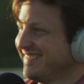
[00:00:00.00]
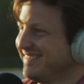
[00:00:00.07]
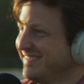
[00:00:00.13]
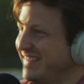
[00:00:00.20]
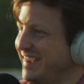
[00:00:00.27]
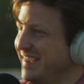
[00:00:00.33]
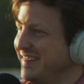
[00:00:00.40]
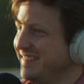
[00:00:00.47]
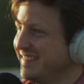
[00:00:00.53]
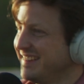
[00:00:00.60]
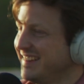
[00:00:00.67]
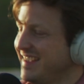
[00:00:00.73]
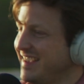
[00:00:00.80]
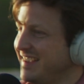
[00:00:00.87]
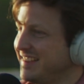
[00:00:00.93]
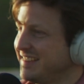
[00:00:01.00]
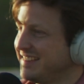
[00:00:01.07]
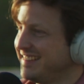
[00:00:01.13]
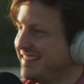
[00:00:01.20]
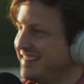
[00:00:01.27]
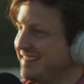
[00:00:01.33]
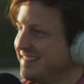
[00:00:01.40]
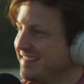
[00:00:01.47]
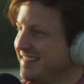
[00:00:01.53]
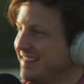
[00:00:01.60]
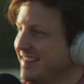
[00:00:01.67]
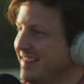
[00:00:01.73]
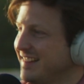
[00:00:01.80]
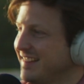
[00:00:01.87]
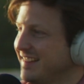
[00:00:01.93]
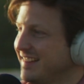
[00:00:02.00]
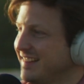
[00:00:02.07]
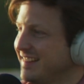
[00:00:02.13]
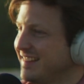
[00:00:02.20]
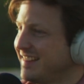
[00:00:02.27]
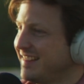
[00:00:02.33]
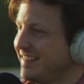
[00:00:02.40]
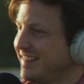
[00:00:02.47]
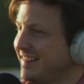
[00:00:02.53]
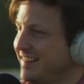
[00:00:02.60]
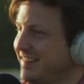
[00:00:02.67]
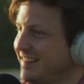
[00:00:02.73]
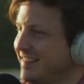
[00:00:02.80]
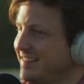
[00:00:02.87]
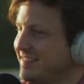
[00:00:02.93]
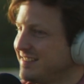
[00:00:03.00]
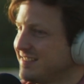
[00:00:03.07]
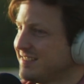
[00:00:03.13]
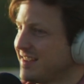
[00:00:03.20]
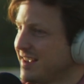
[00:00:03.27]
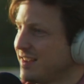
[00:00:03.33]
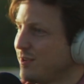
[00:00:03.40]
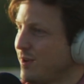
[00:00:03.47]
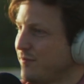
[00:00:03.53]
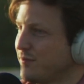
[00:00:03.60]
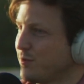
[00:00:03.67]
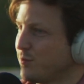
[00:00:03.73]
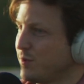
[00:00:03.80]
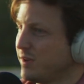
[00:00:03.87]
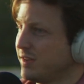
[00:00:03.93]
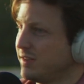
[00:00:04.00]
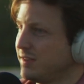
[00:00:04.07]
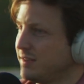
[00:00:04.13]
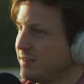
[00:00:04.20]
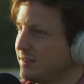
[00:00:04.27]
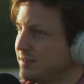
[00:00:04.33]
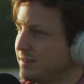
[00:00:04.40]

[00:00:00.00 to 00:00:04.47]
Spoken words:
But hey, it's just like you have to really,